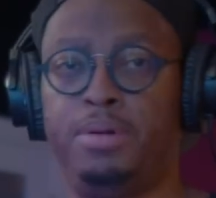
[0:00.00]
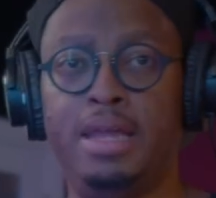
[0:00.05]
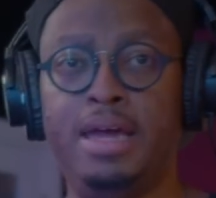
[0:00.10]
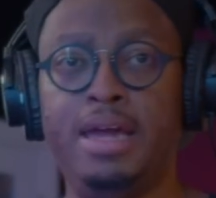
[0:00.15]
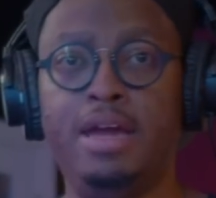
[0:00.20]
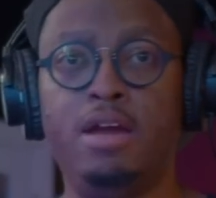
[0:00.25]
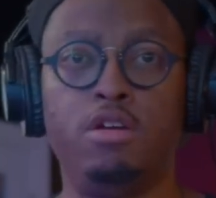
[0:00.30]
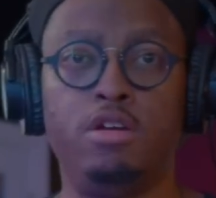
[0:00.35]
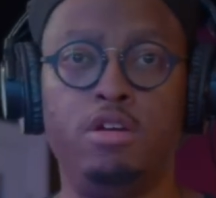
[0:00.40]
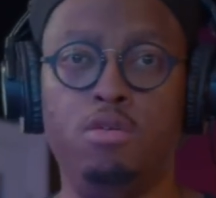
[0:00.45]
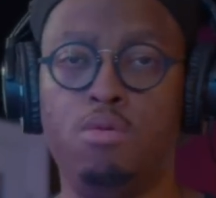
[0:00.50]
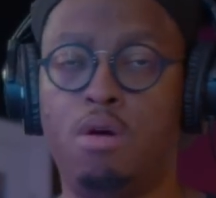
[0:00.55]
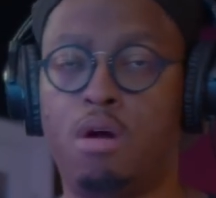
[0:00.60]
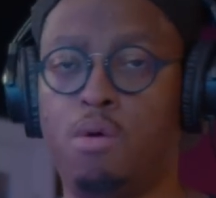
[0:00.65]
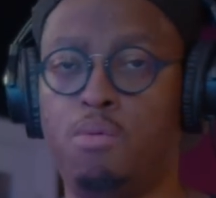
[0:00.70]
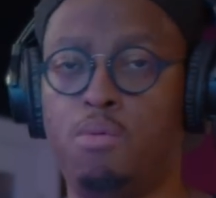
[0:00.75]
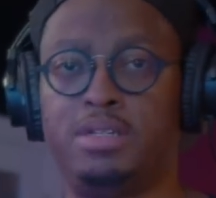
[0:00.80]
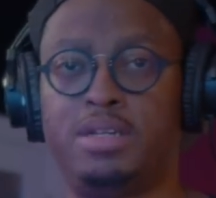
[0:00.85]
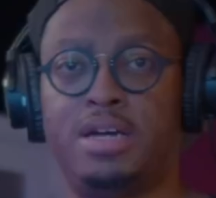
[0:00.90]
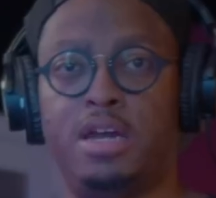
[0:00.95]
player
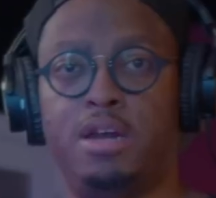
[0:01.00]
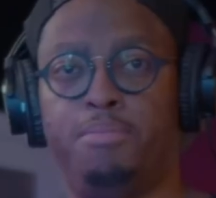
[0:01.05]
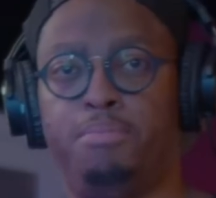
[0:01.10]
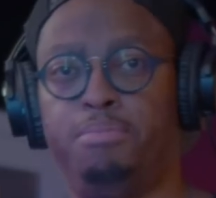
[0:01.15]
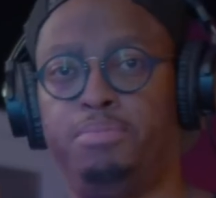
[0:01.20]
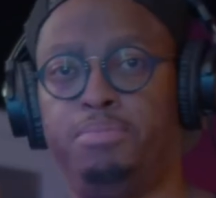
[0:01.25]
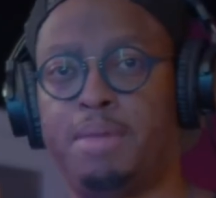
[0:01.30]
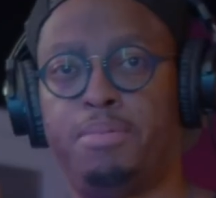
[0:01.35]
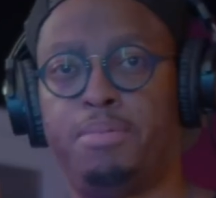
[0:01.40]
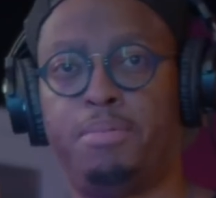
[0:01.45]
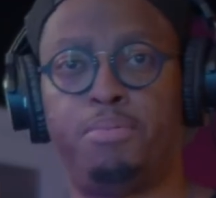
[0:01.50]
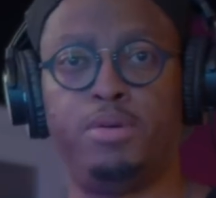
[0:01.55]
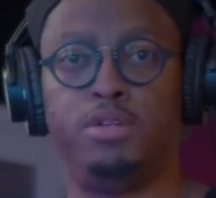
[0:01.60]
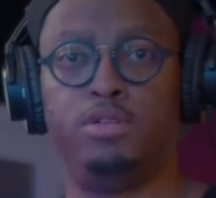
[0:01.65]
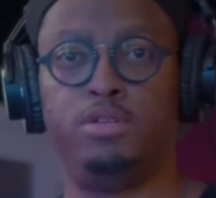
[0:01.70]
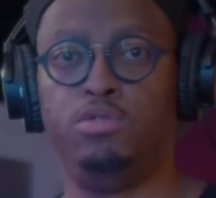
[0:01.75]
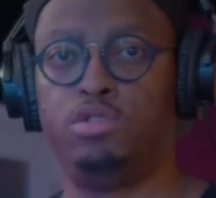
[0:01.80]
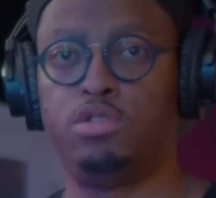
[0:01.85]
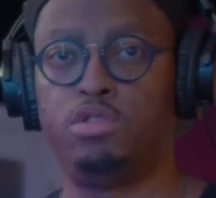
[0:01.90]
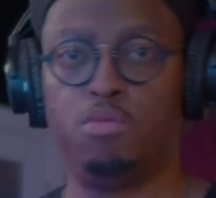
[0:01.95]
you are, what type of
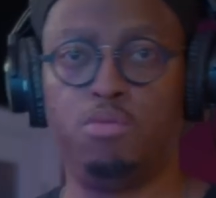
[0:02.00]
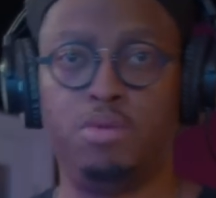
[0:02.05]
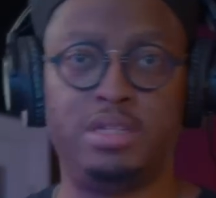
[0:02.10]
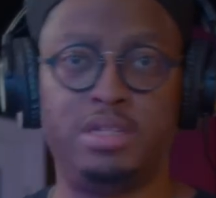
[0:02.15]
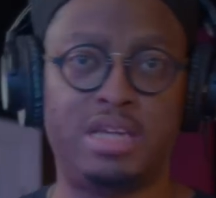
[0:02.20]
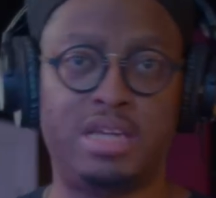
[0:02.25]
producer,